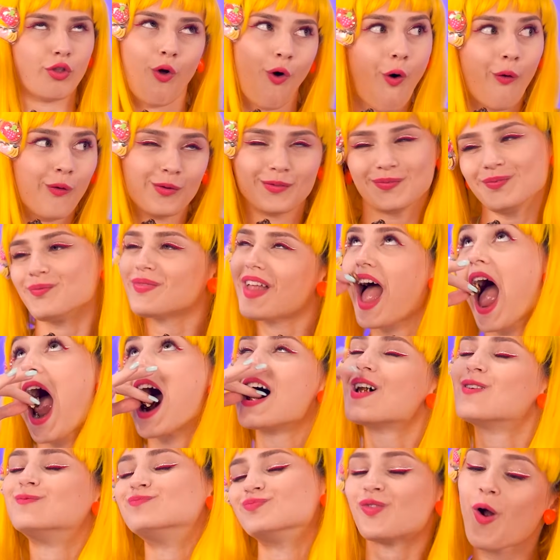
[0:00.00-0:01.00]
Nope,
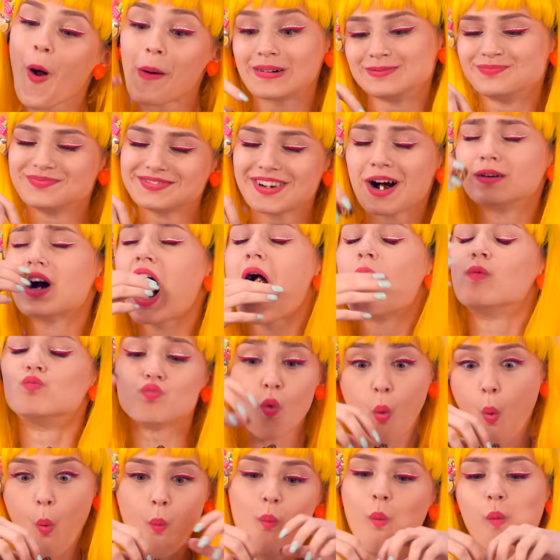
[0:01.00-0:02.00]
Tracy, you can't have a
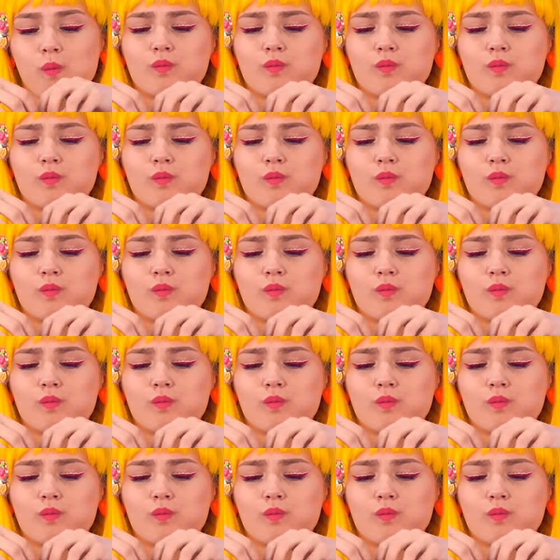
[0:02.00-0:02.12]
bite.